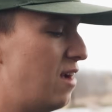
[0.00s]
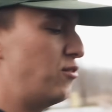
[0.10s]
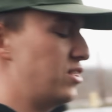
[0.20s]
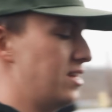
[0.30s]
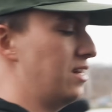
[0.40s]

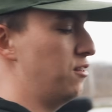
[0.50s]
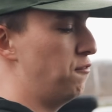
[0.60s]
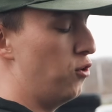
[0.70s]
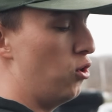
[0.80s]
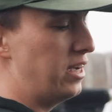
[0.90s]
everything. The
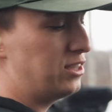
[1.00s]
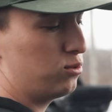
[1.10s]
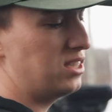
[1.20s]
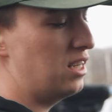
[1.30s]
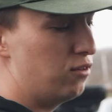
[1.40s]
full hitch
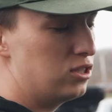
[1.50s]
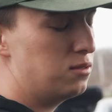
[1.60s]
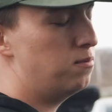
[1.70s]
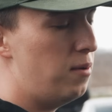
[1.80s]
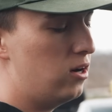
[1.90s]
receivers
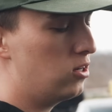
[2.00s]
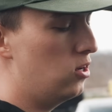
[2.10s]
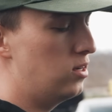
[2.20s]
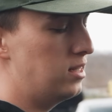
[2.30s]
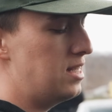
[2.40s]
powder
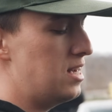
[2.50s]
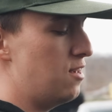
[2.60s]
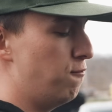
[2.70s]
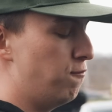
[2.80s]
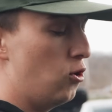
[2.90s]
coated.
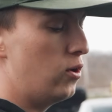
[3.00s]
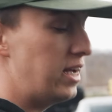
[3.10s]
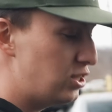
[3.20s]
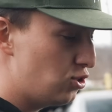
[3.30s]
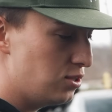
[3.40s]
The full
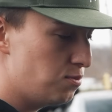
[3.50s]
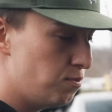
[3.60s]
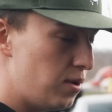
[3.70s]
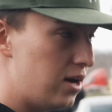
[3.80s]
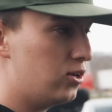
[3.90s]
hitch is
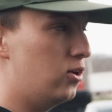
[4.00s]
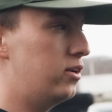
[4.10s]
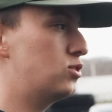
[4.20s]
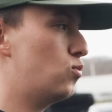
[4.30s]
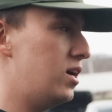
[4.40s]
powder
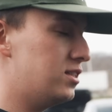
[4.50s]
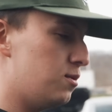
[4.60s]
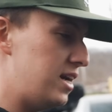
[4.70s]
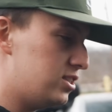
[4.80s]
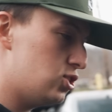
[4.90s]
coated as well to
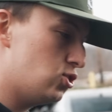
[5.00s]
match the